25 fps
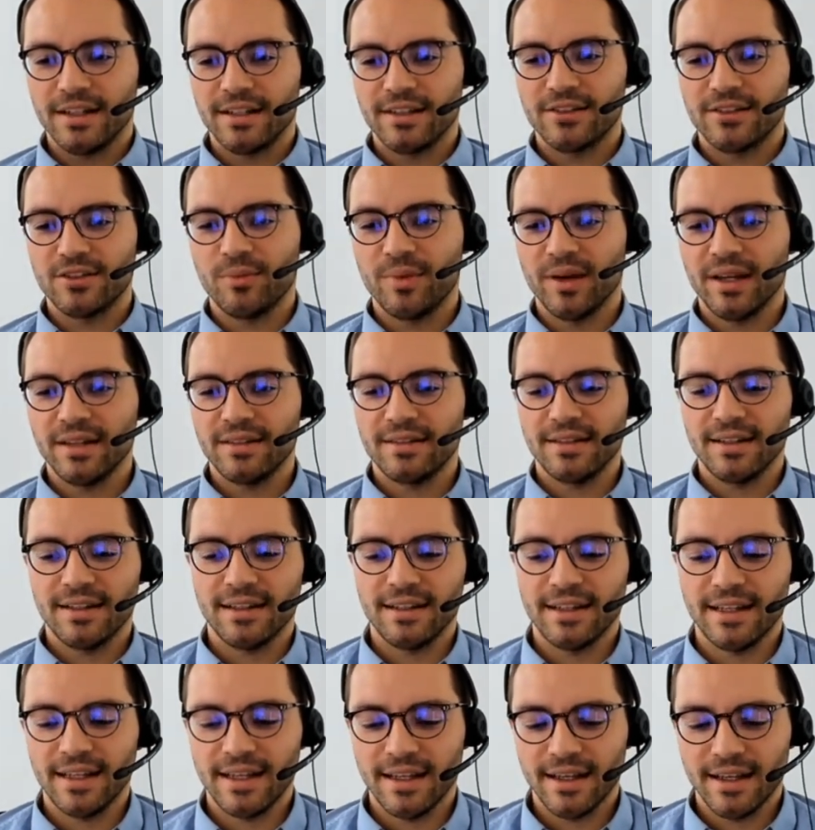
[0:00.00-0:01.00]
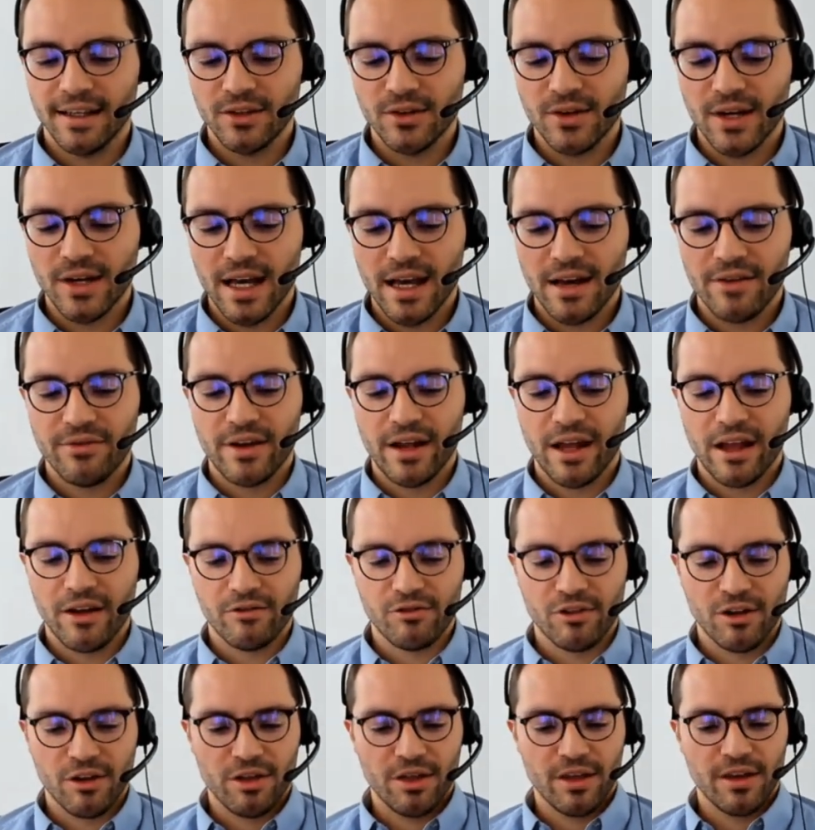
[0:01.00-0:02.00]
So basically, you have
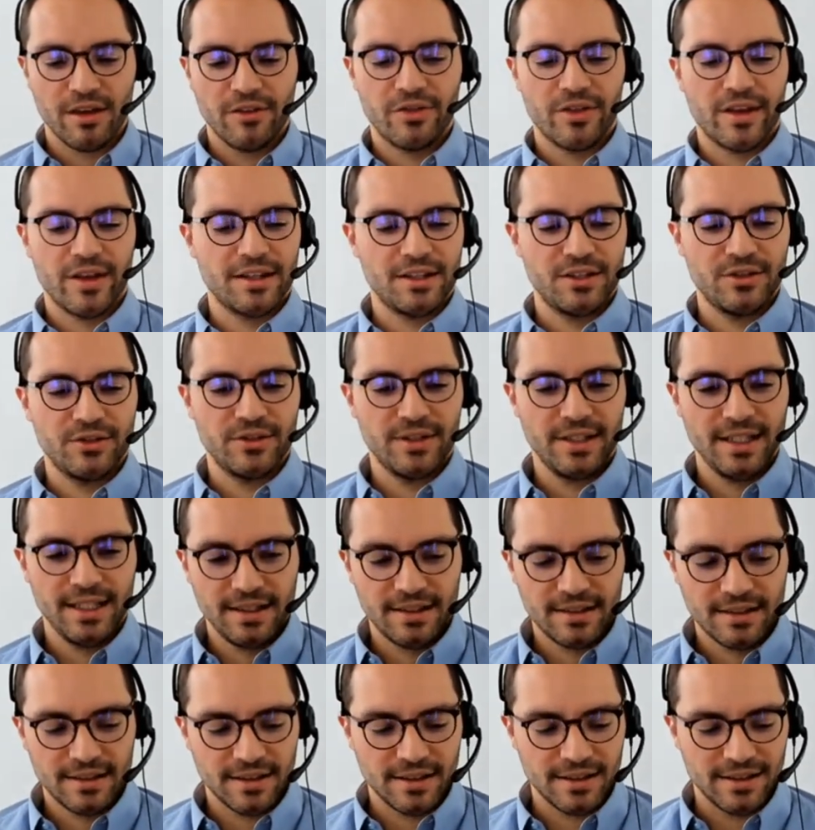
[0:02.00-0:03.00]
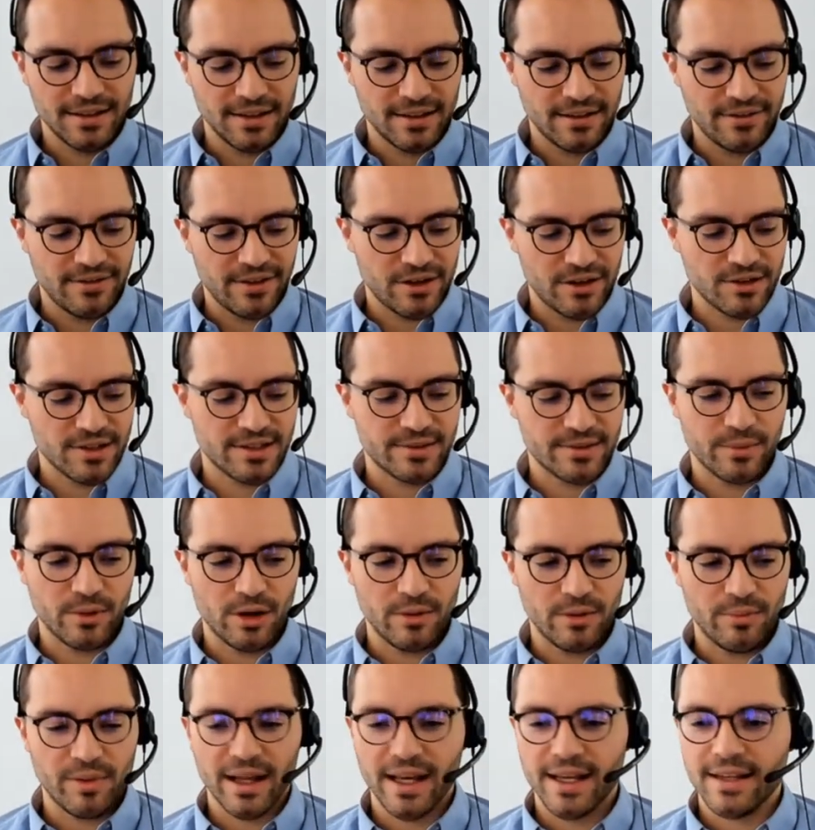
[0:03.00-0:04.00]
everything that you need in a very
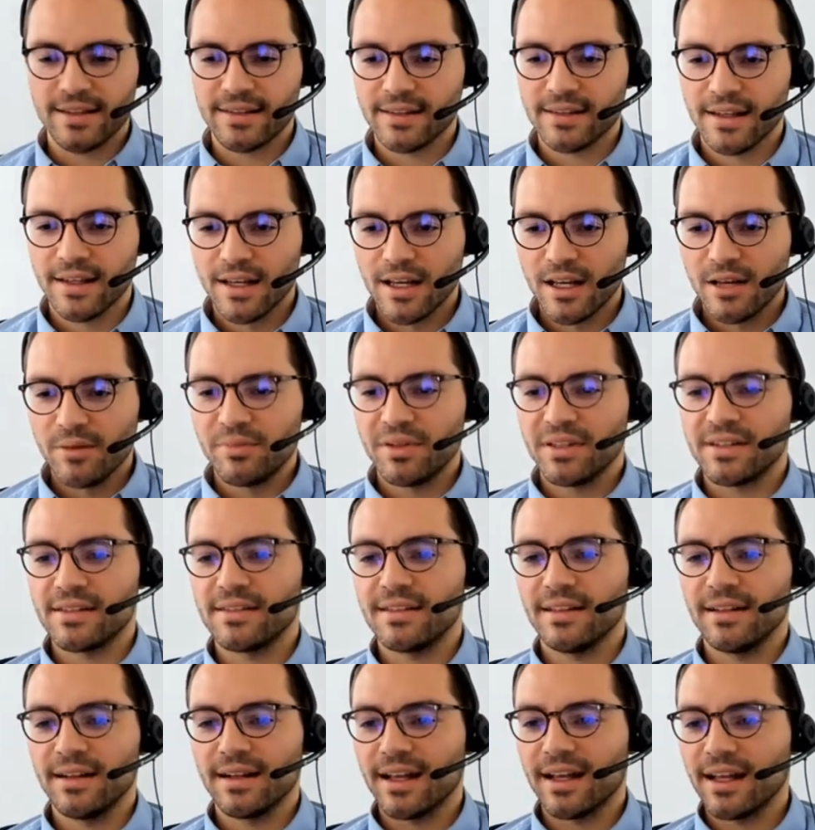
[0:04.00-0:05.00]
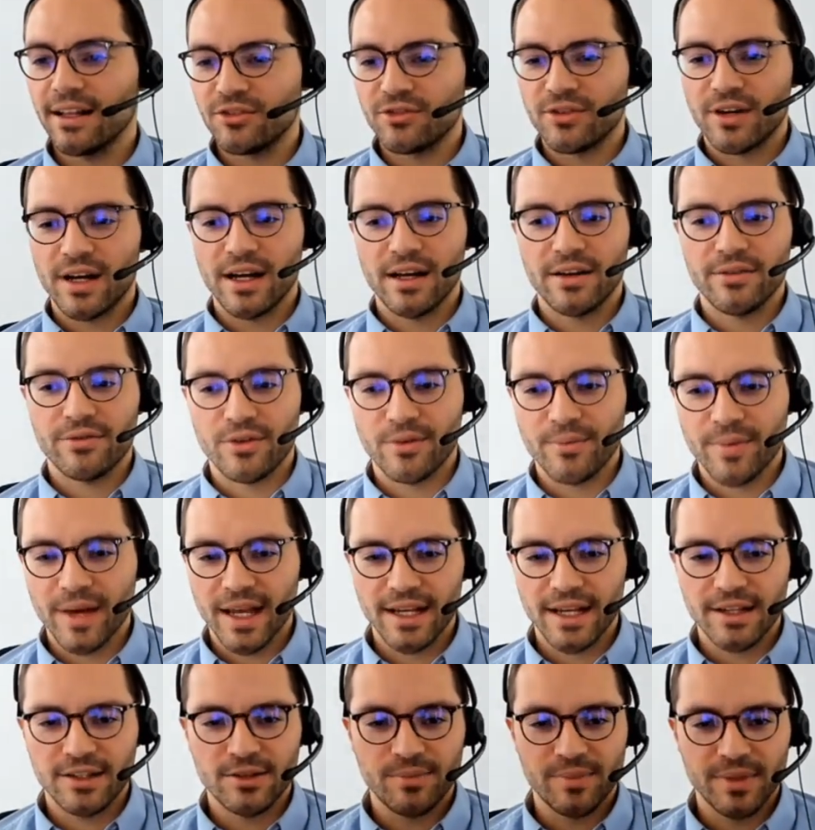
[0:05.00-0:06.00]
small place, but still can drive from
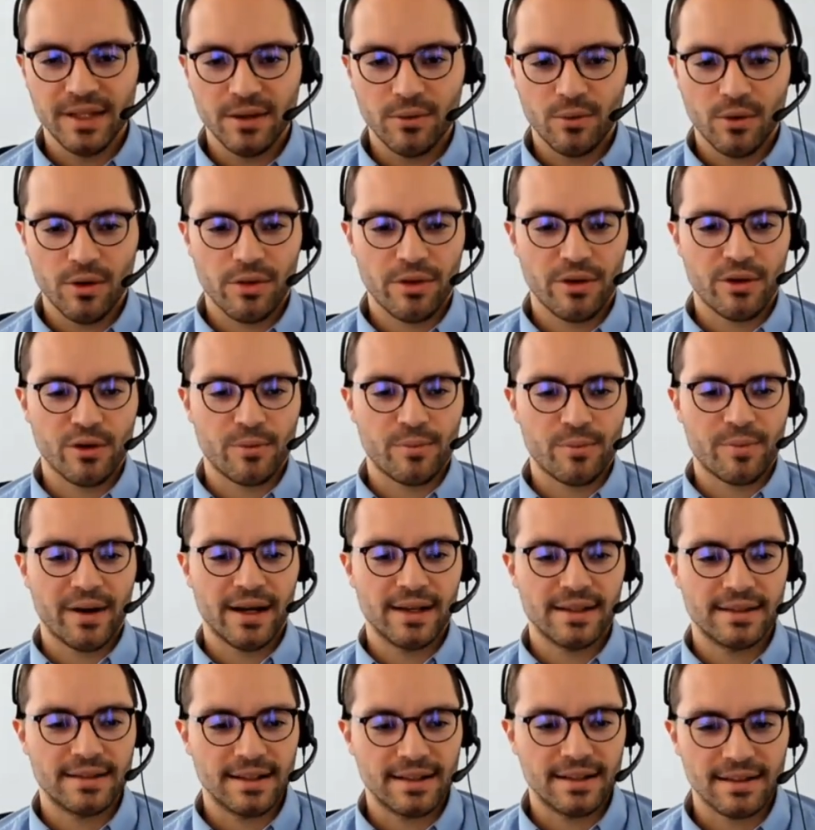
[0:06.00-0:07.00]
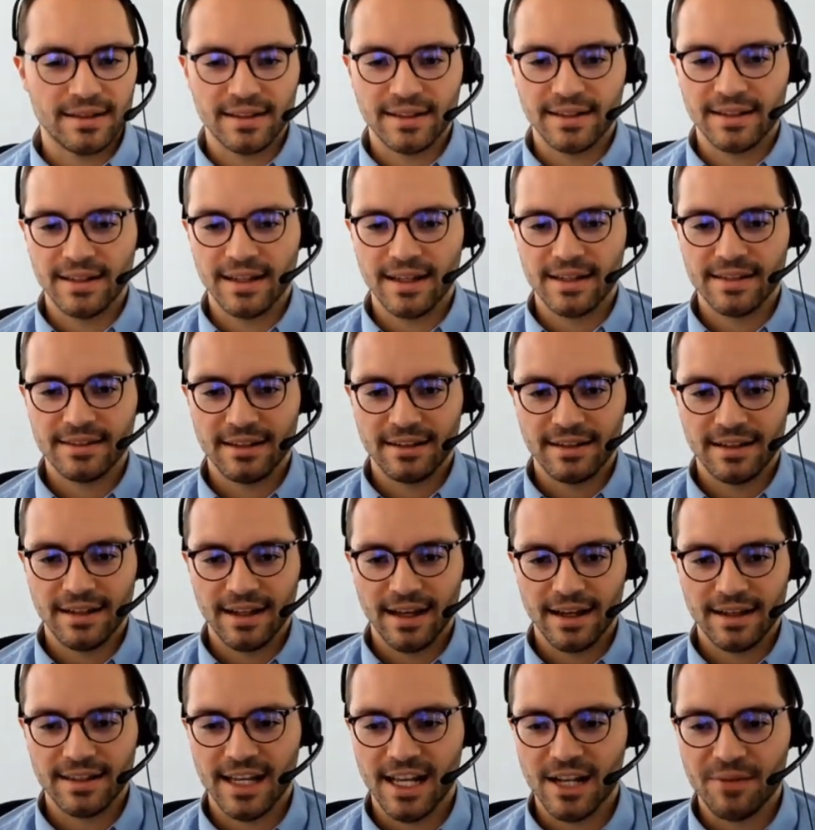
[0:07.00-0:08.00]
A to B with your bicycle in less than
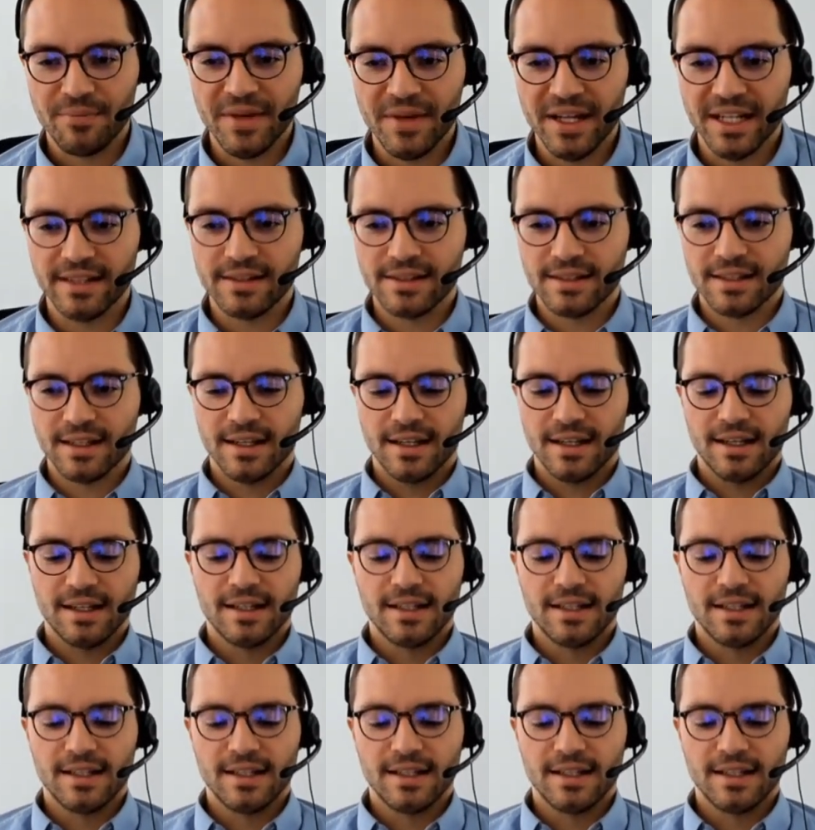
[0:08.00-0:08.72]
like 10 minutes.